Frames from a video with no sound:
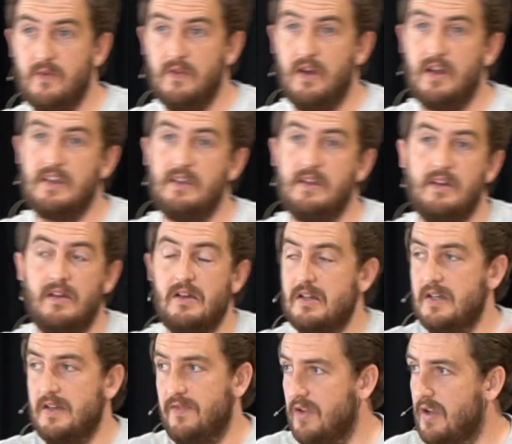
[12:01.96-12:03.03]
would like to,
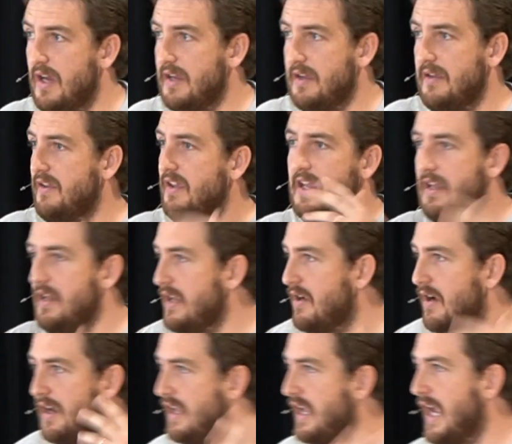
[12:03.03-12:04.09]
if you like yearly
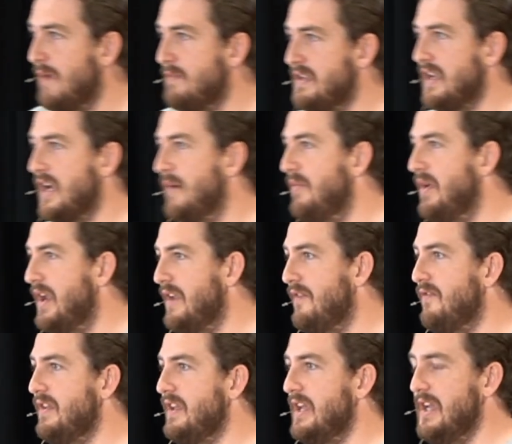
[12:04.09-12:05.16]
kind of games that come out
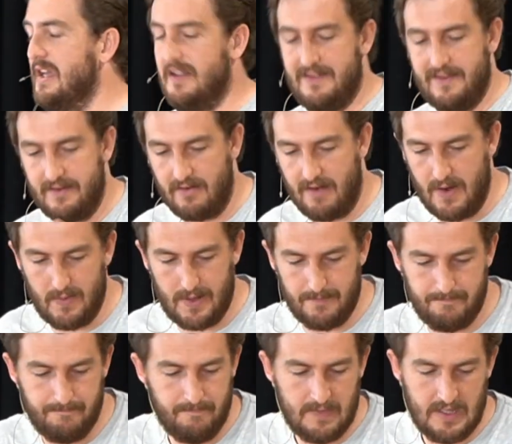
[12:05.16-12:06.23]
every year. This is a great
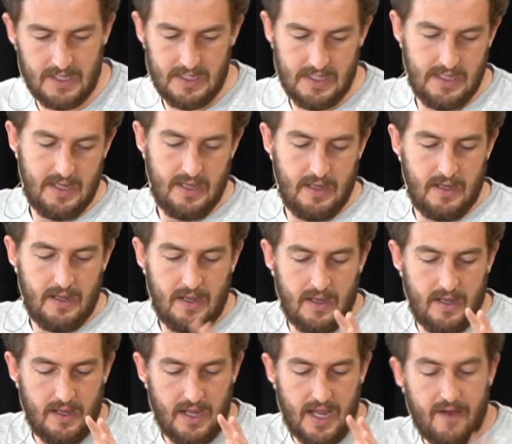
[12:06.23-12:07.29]
one.
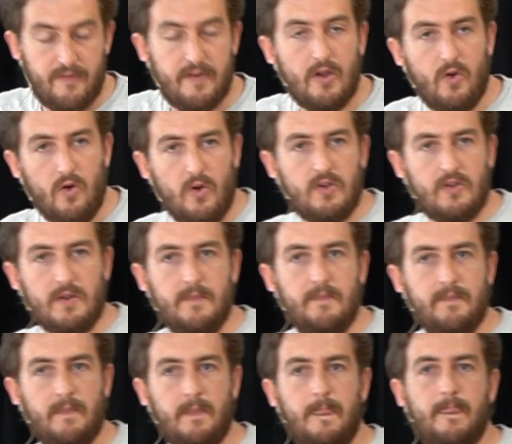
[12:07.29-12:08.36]
Every
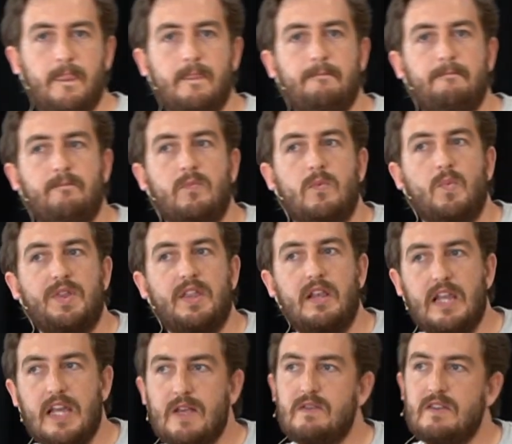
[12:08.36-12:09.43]
autumn, when the
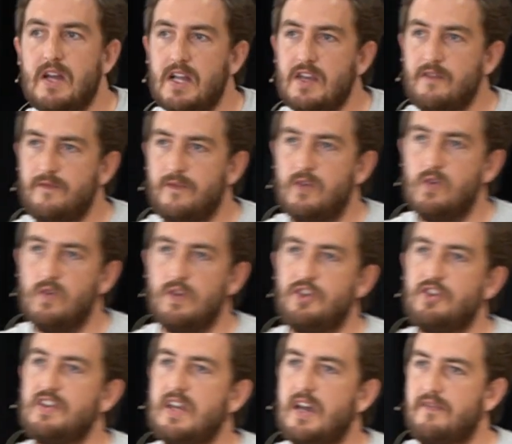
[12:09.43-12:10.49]
leaves start to fall, you
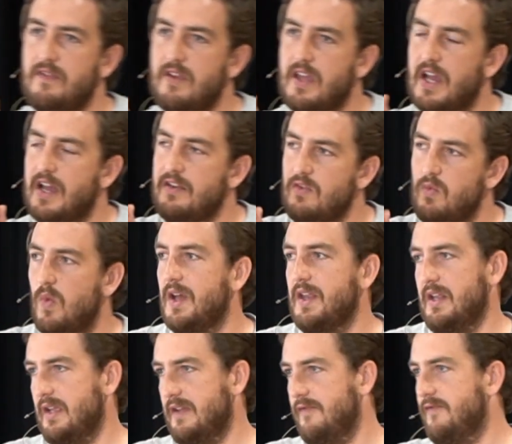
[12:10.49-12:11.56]
just have to catch one
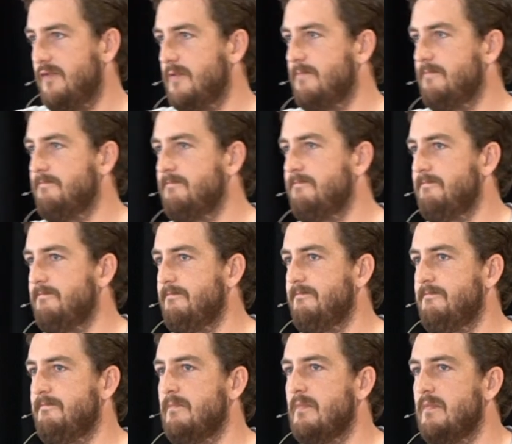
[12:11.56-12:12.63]
leaf.
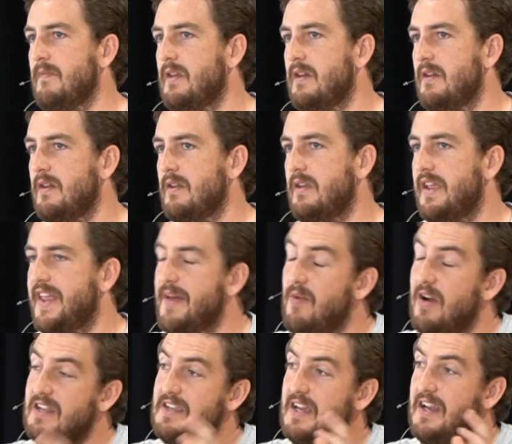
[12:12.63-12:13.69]
Now, that
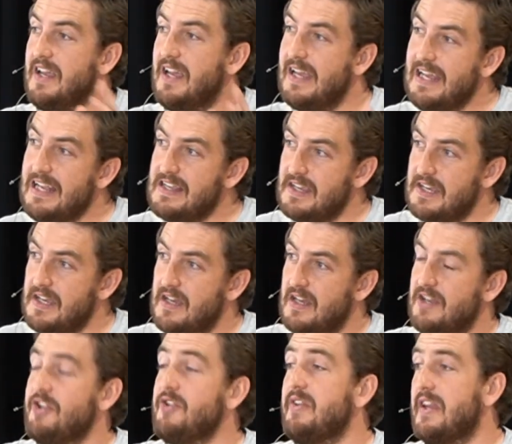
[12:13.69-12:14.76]
might sound easy
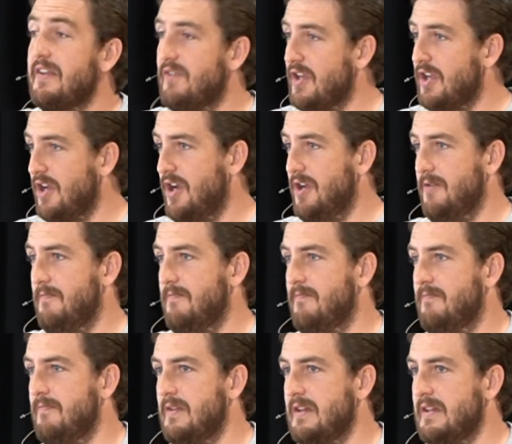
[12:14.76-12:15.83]
until you give it a go.
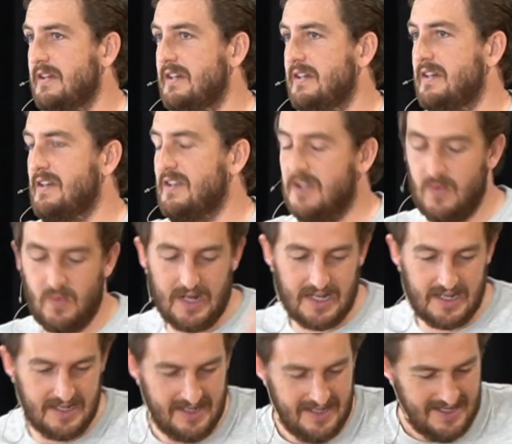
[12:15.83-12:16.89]
So,
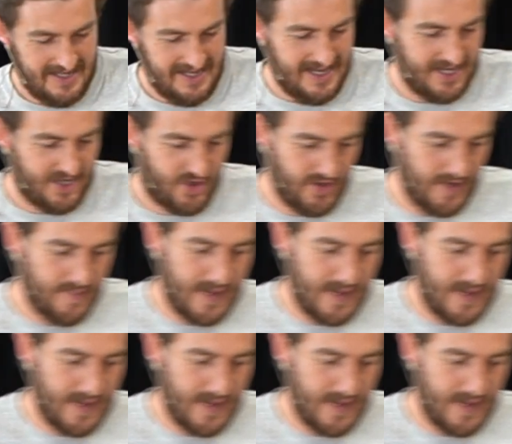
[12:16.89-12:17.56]
one uh, trip